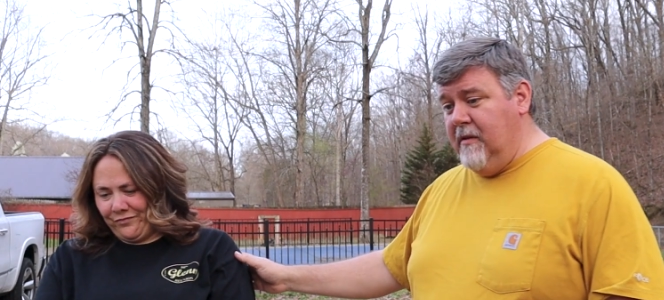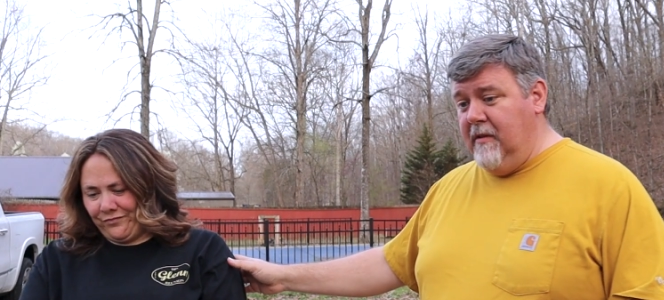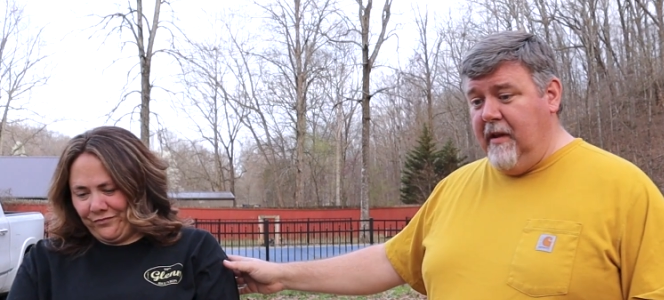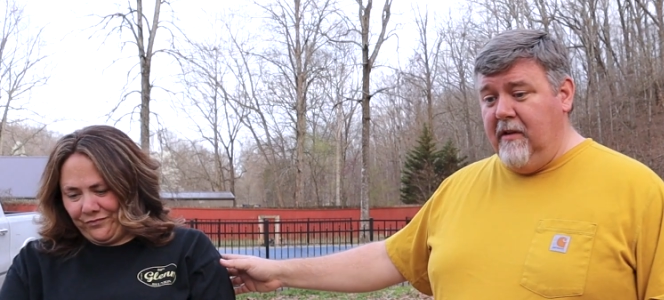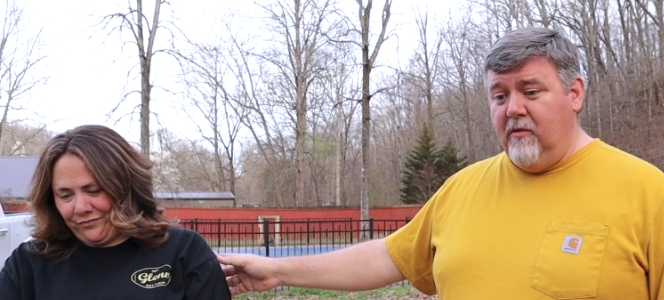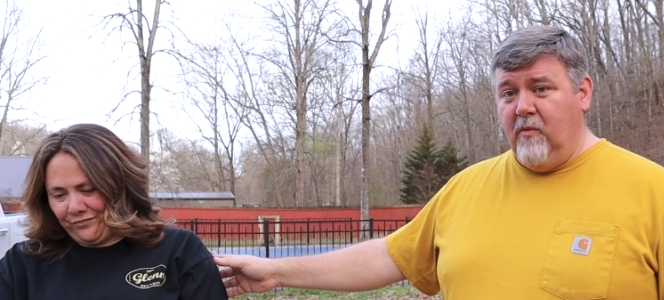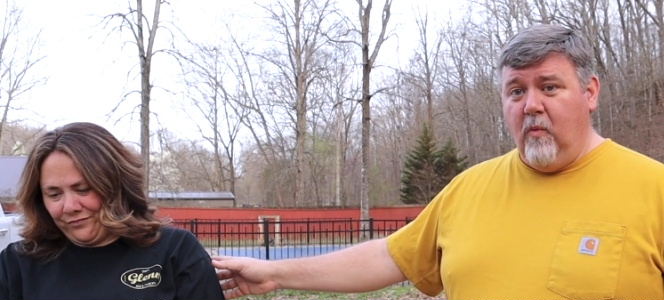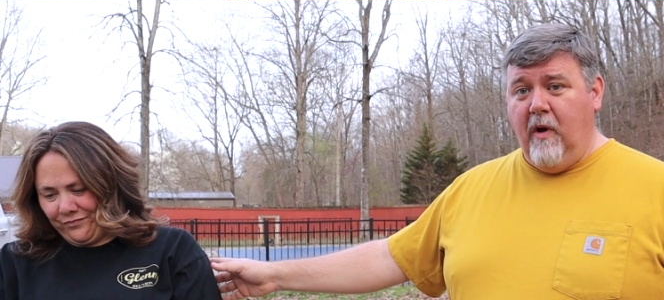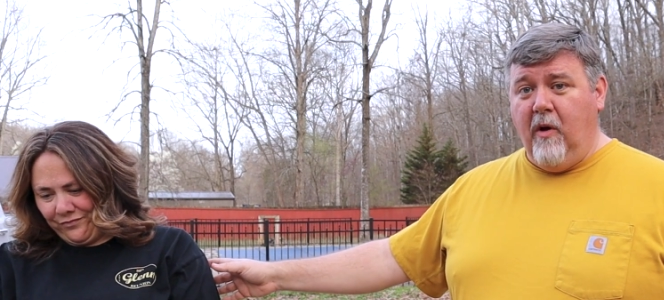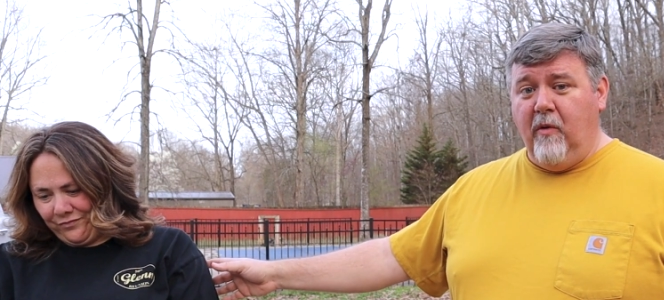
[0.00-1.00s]
Speaker 1: that is
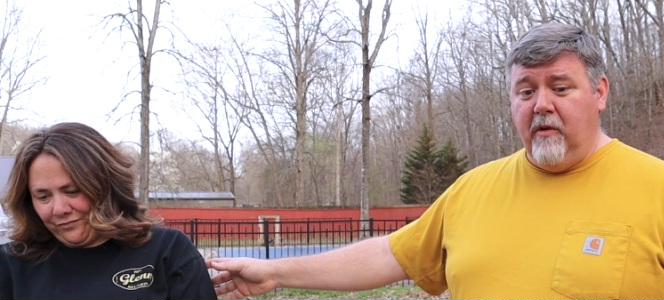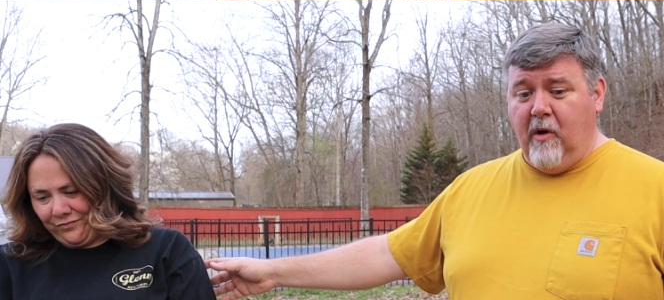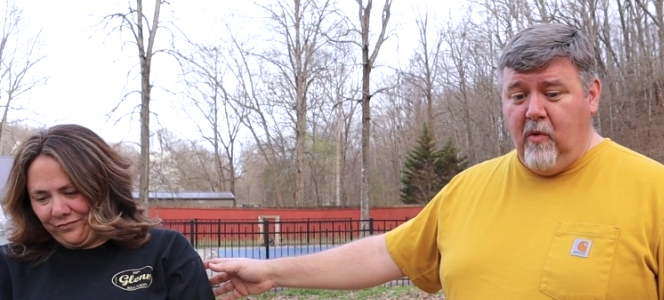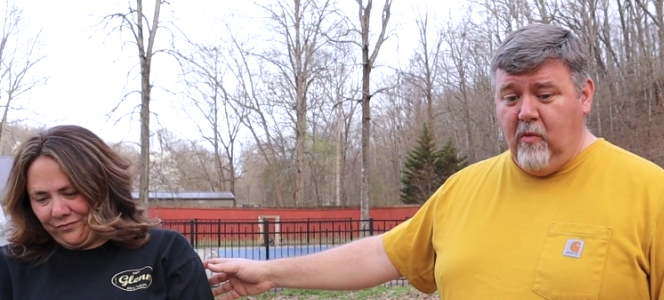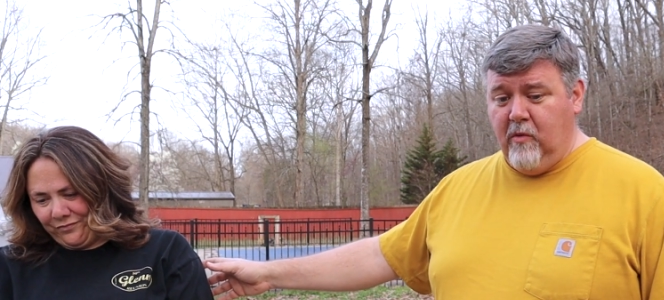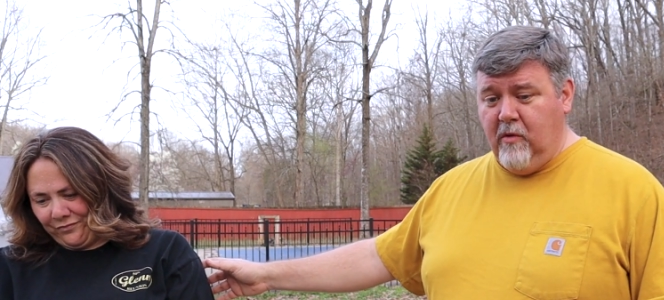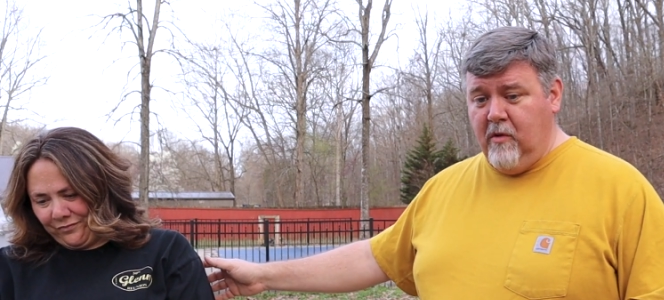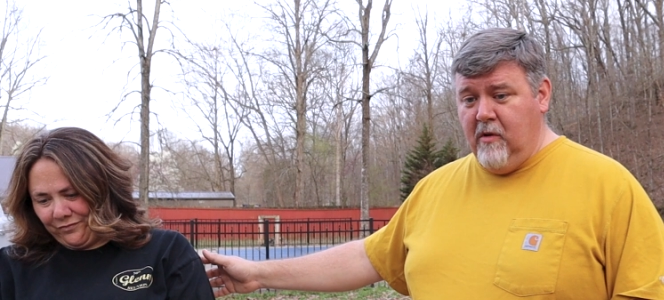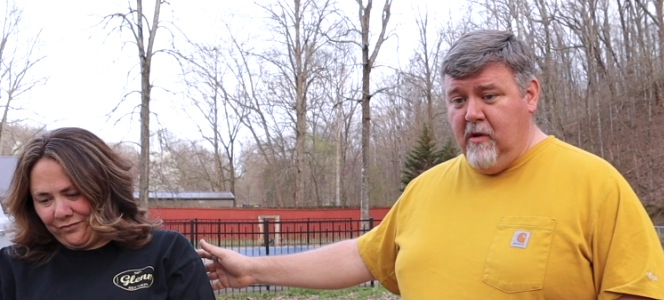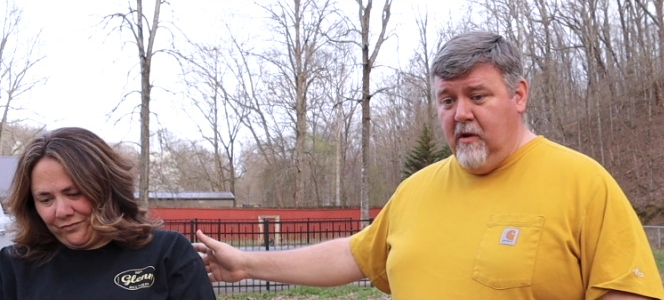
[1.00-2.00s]
well known
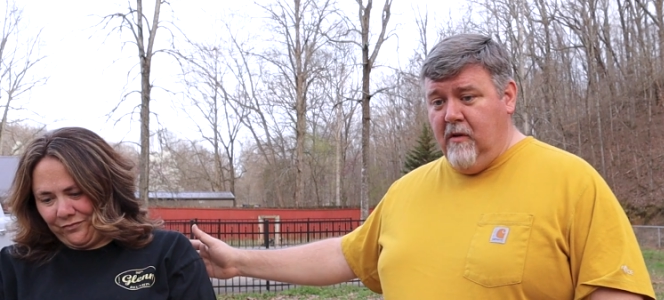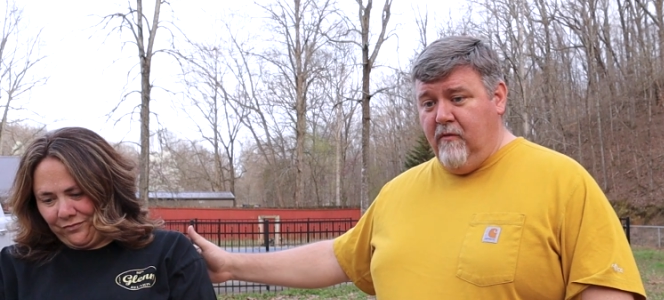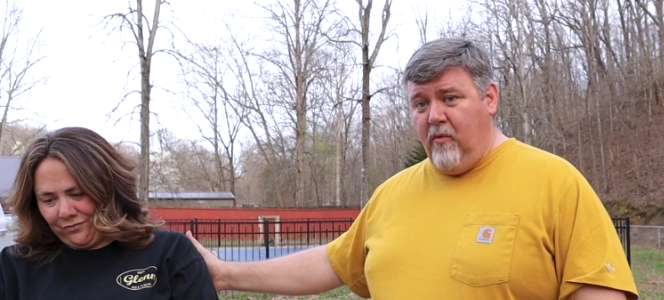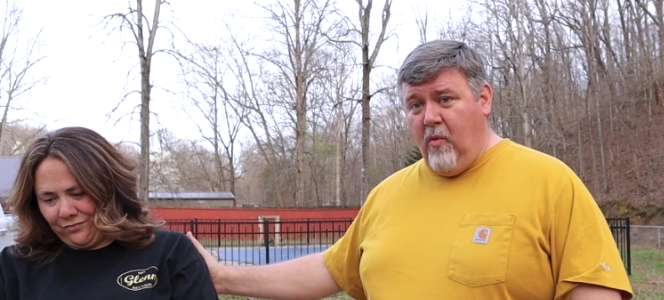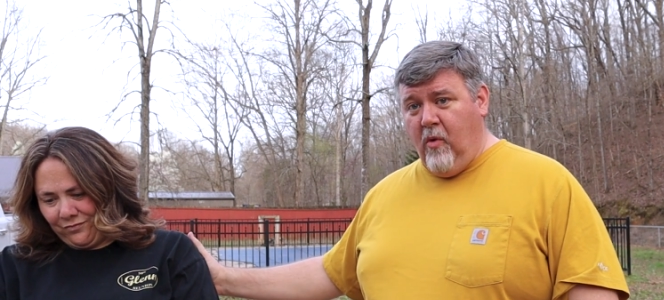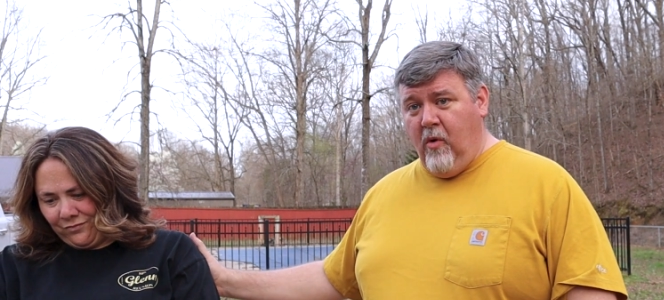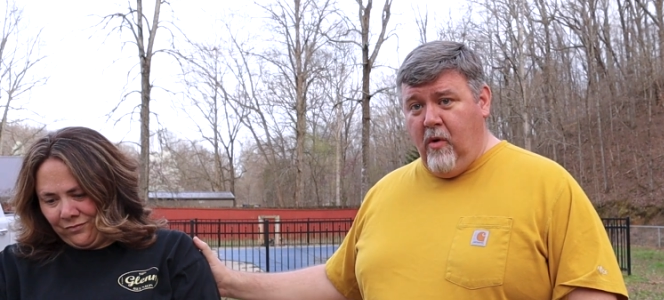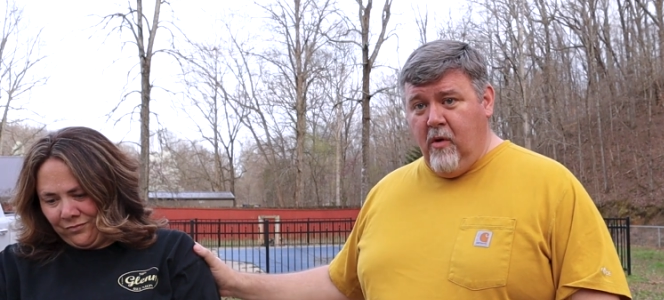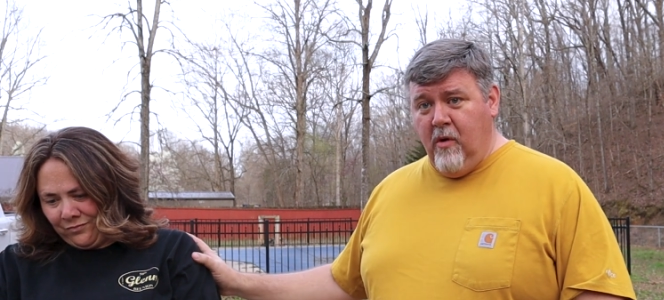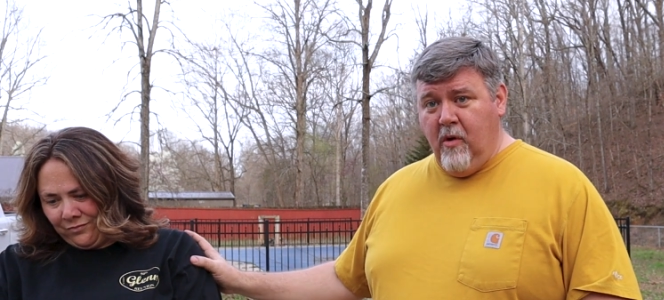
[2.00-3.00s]
for